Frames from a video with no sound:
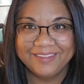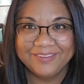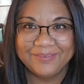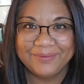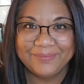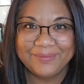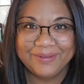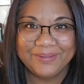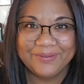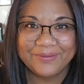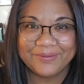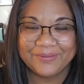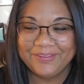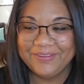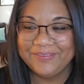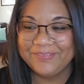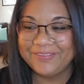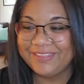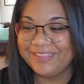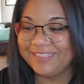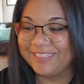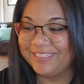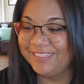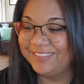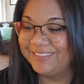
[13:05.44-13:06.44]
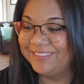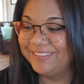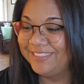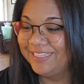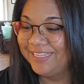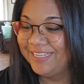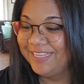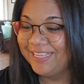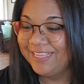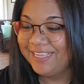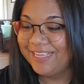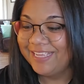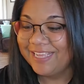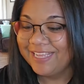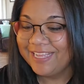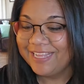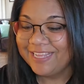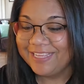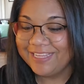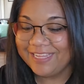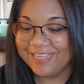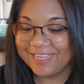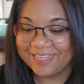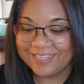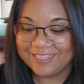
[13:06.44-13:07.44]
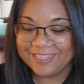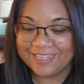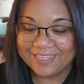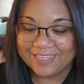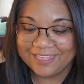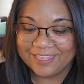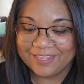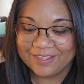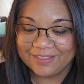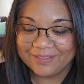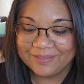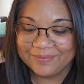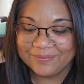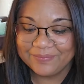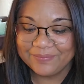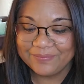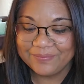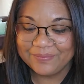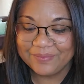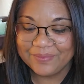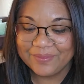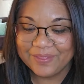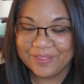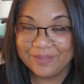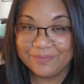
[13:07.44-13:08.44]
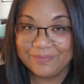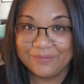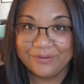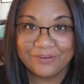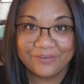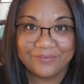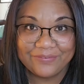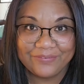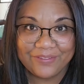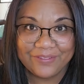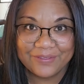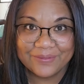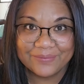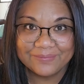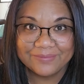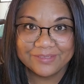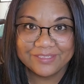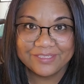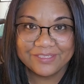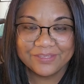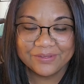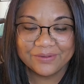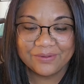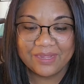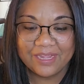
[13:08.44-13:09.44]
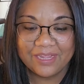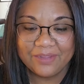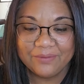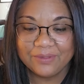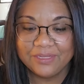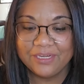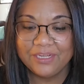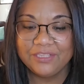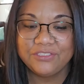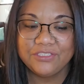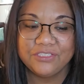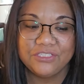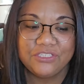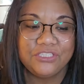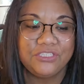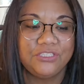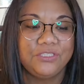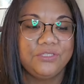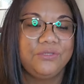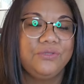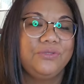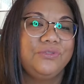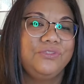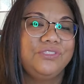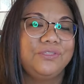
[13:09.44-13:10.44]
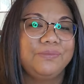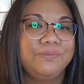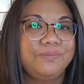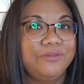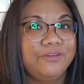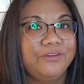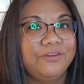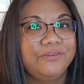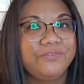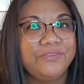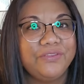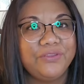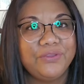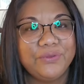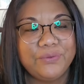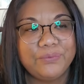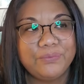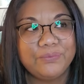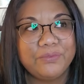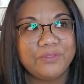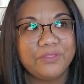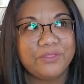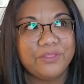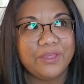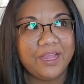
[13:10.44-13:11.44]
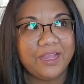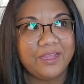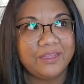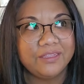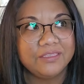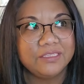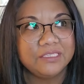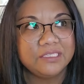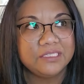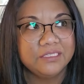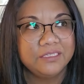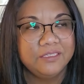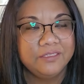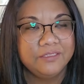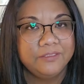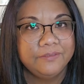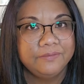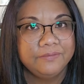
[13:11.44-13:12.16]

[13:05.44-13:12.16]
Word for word: Where am I going with this? Yeah. Uh, a perfume. So I wanted to choose a perfume that